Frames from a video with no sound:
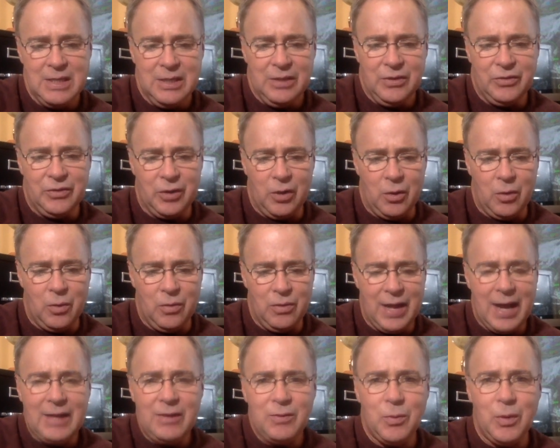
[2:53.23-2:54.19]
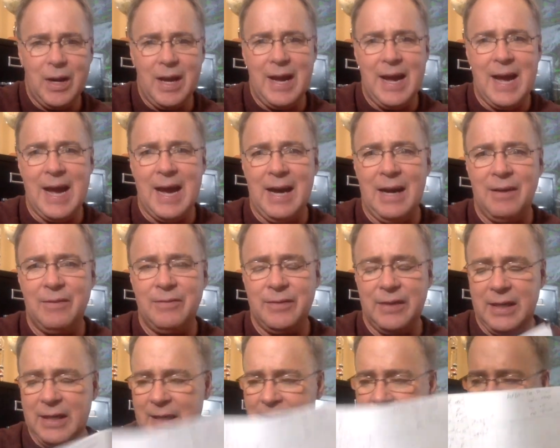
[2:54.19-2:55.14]
so that's what I have.
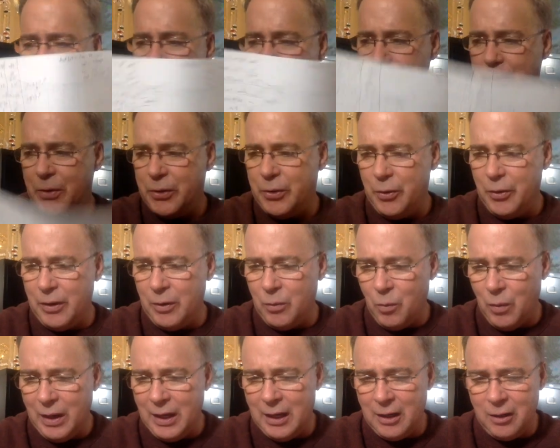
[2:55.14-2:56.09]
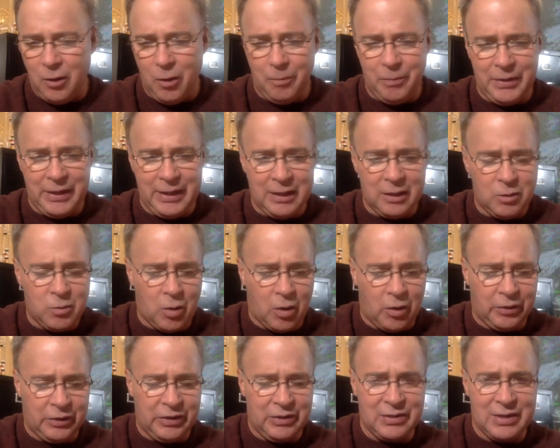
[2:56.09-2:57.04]
Um, hope you're doing well. Hope the air
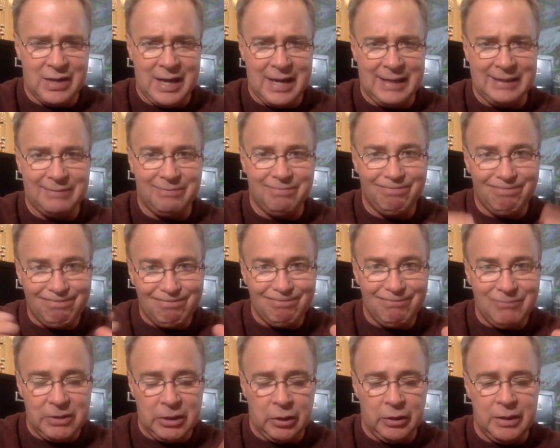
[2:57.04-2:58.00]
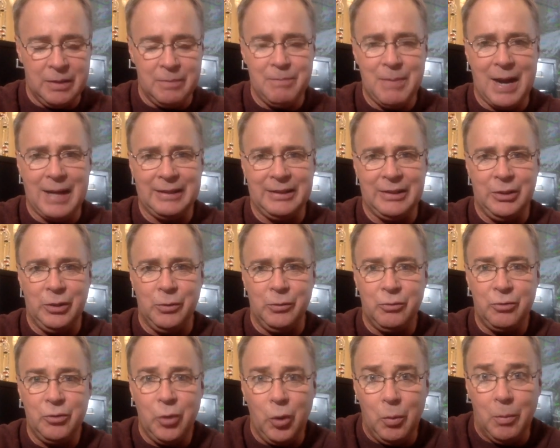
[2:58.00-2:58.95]
quality is not, you know, impacting you
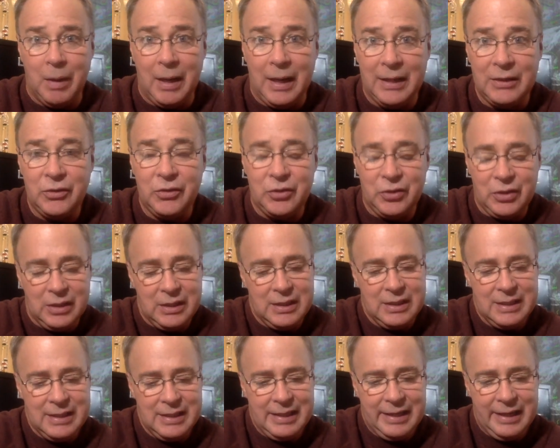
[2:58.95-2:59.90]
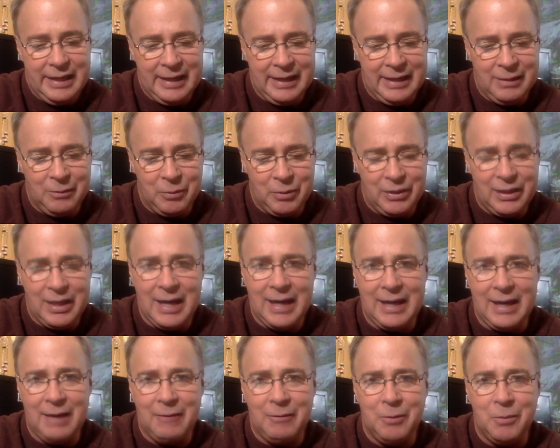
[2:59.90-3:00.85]
too much. And with
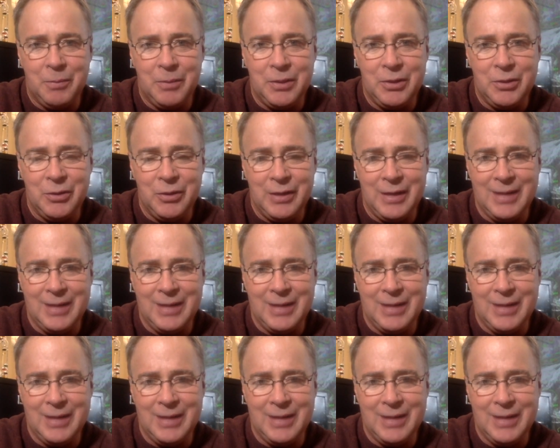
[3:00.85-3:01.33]
that, I will bid you a